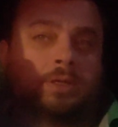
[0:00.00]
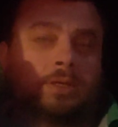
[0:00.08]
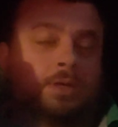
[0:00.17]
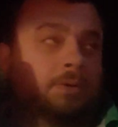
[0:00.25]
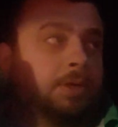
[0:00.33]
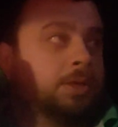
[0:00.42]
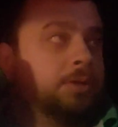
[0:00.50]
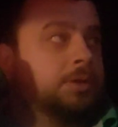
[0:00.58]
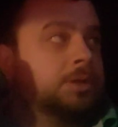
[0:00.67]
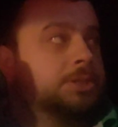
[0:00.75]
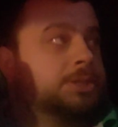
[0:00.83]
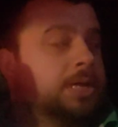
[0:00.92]
You
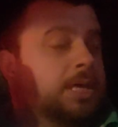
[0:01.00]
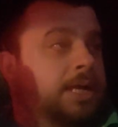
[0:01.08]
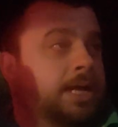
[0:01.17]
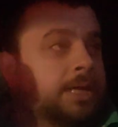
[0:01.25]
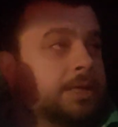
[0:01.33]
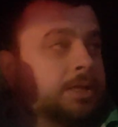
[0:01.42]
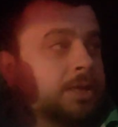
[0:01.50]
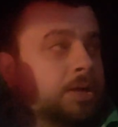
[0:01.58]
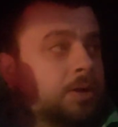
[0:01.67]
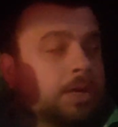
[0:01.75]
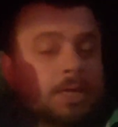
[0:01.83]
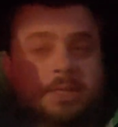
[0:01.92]
could say that,
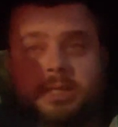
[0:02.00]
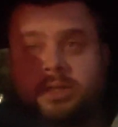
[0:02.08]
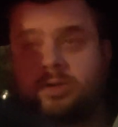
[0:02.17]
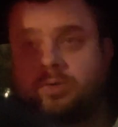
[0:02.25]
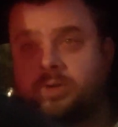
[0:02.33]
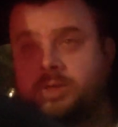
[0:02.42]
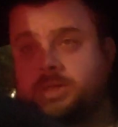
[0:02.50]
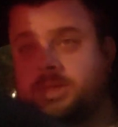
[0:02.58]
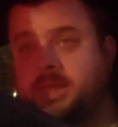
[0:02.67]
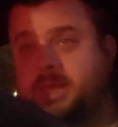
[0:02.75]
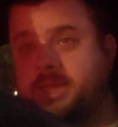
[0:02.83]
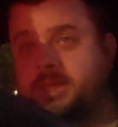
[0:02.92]
I think Gordon
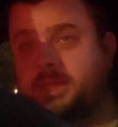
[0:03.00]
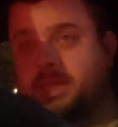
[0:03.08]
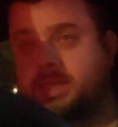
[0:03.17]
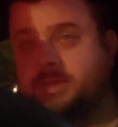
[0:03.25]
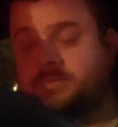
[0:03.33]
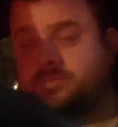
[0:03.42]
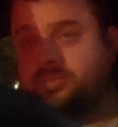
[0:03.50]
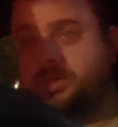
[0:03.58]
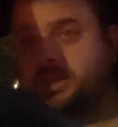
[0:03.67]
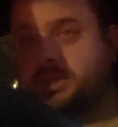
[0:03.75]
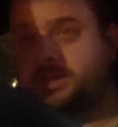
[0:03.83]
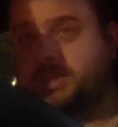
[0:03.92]
had a
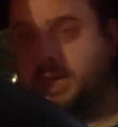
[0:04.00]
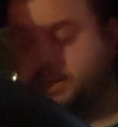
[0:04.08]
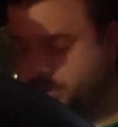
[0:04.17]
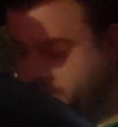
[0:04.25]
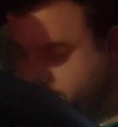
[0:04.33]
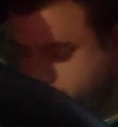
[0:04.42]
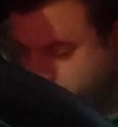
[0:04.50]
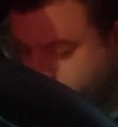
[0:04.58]
pretty dominant